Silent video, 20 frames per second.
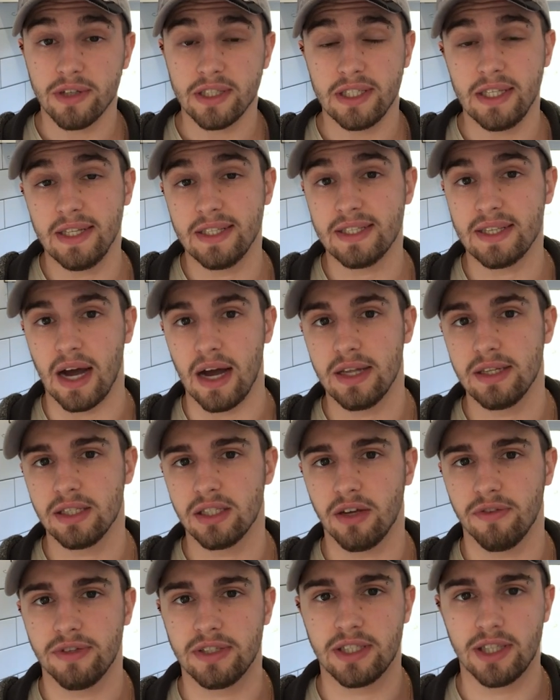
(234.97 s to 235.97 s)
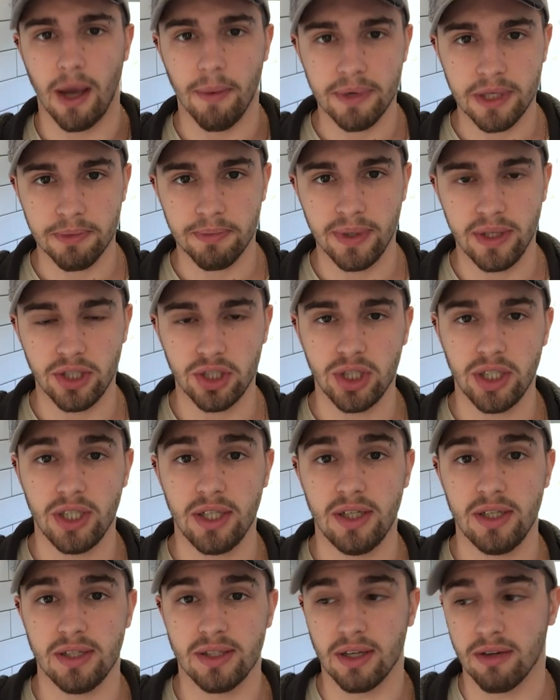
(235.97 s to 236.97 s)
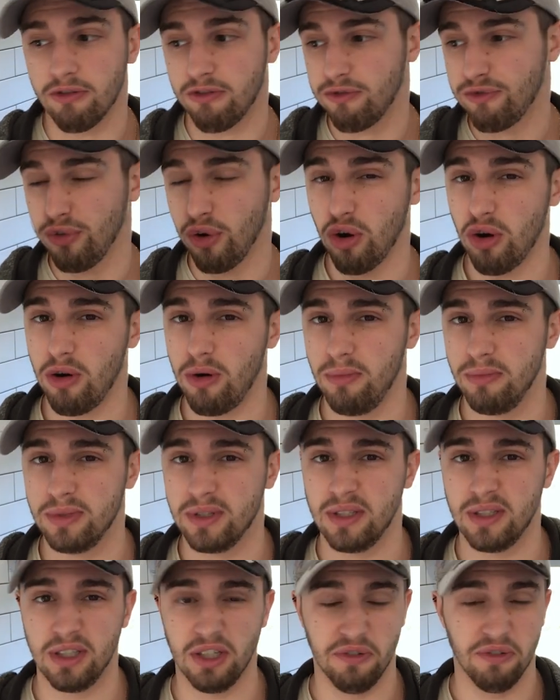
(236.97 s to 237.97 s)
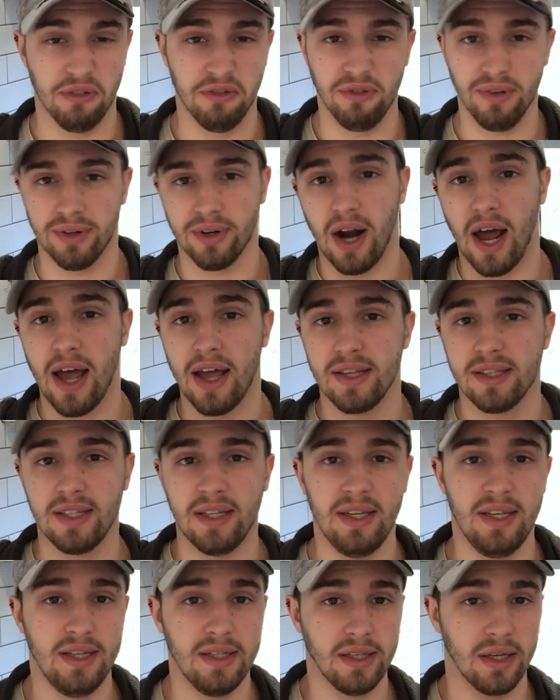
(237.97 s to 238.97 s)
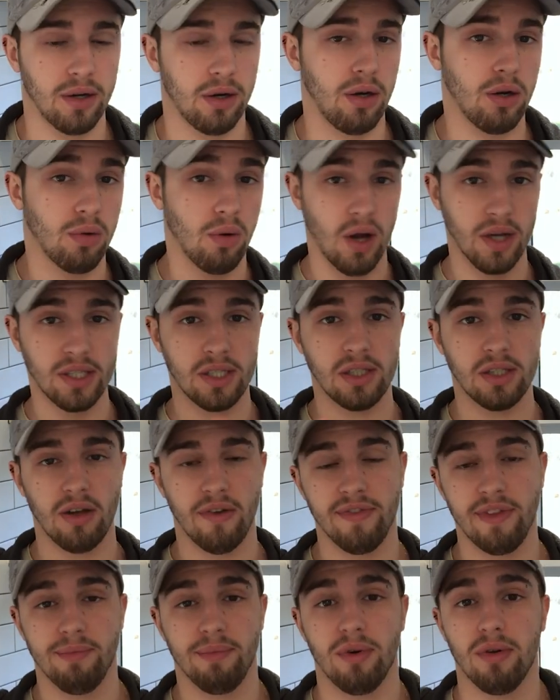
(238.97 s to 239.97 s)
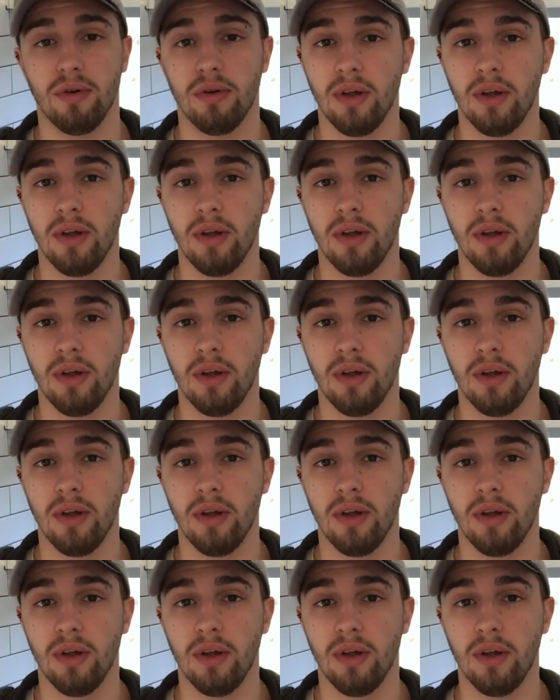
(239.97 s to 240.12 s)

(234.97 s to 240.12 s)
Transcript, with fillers: obviously tons of subspecies and forms and different varieties and crosses of them